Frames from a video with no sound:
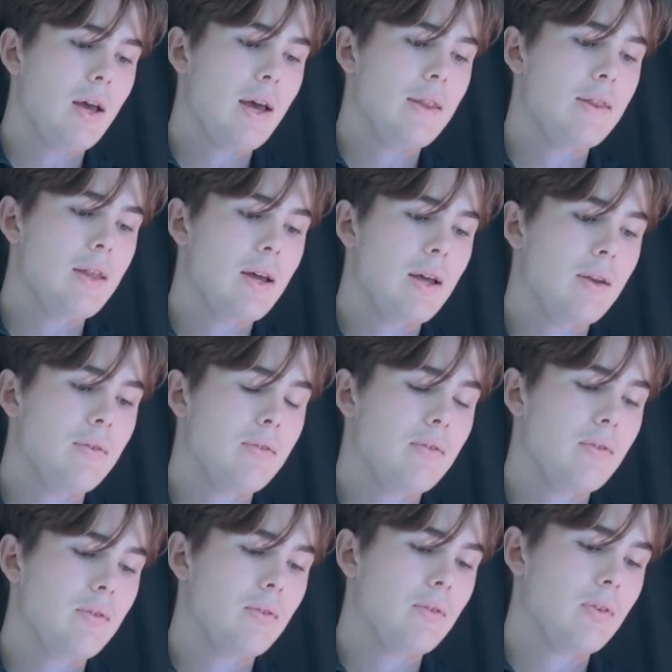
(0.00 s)
and then
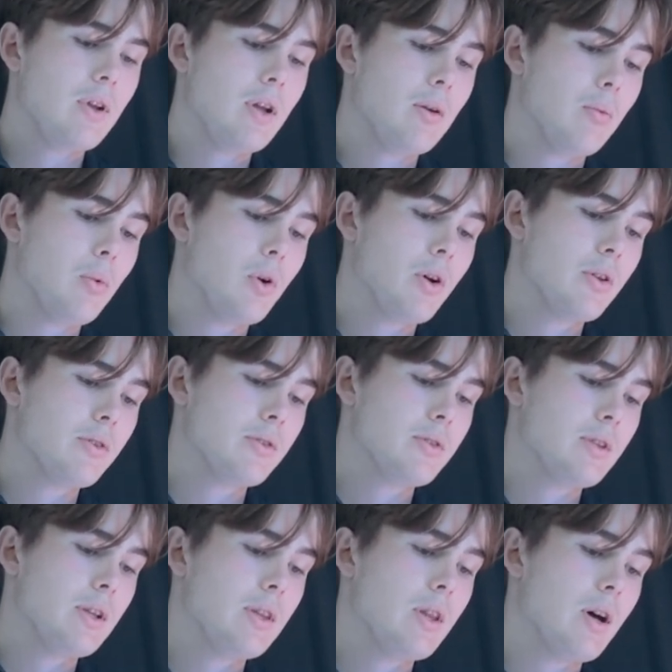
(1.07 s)
it was
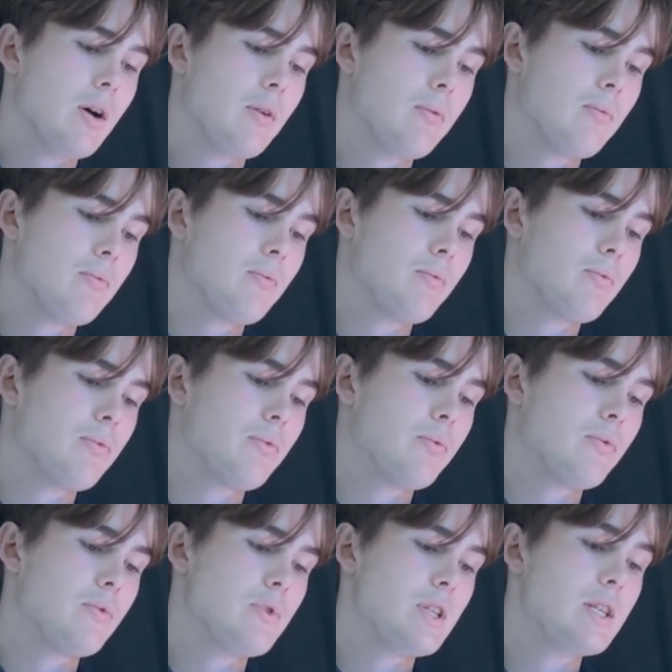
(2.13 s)
either
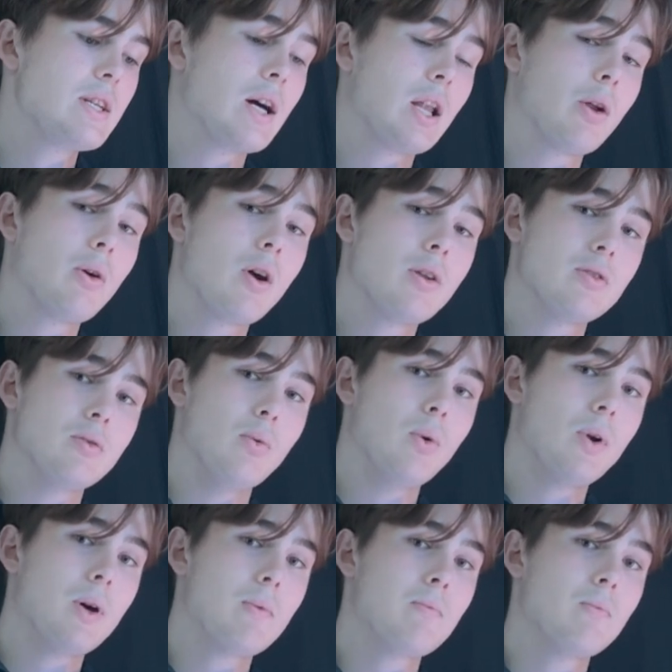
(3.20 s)
decolorized the
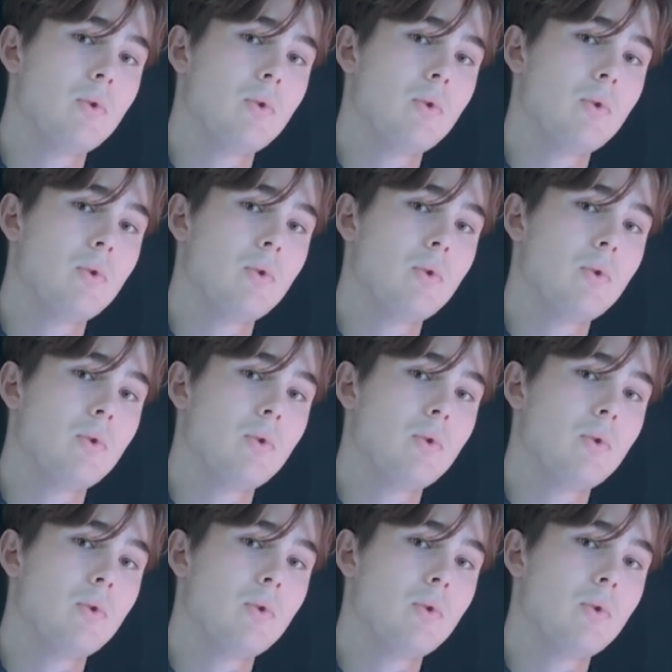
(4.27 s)
water,